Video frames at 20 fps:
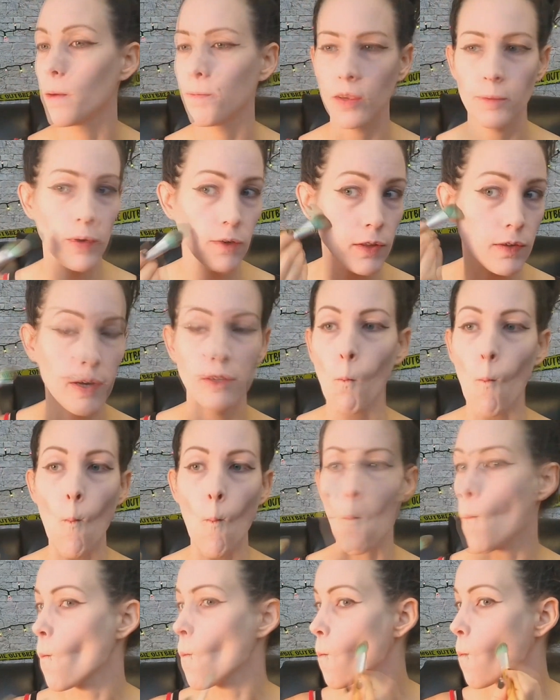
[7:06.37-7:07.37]
to darken
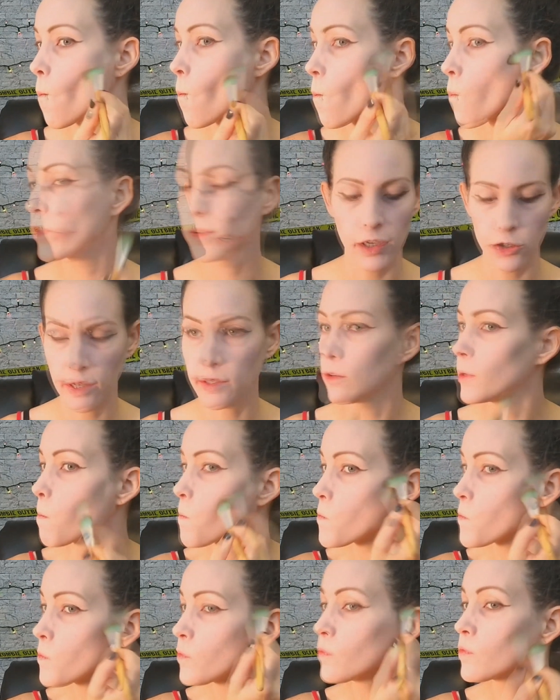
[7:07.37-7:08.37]
them slightly, and I
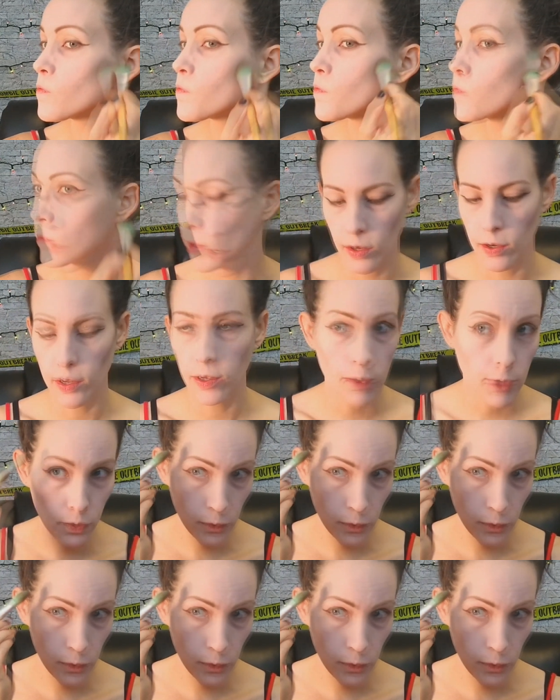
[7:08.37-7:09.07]
brushed them out.